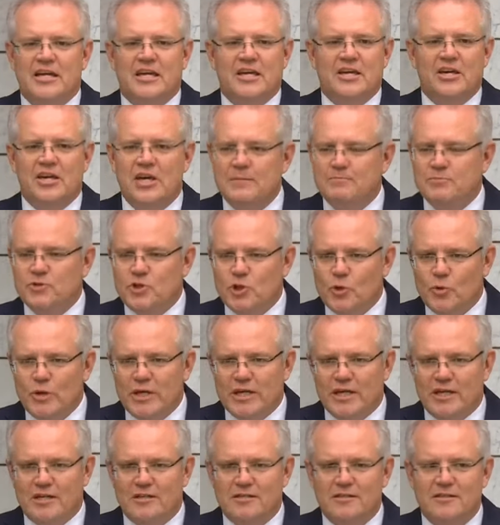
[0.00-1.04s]
Keep
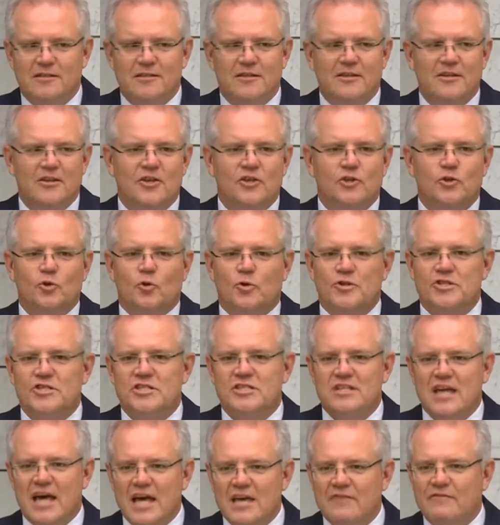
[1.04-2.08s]
doing it. You're
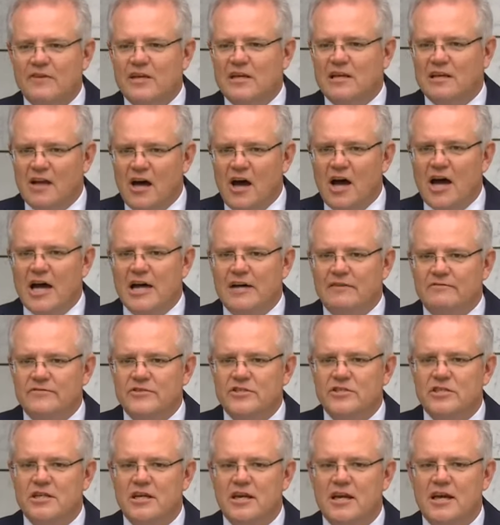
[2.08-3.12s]
saving
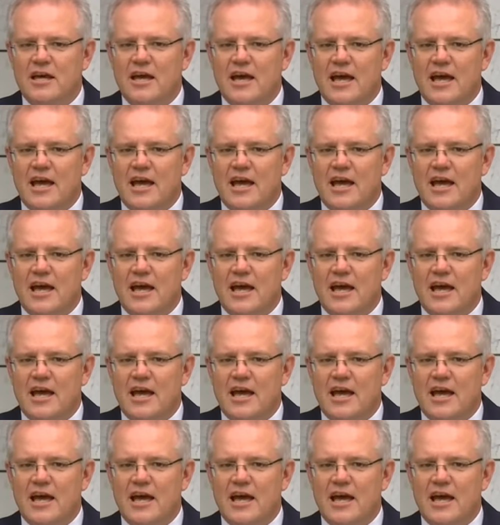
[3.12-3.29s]
lives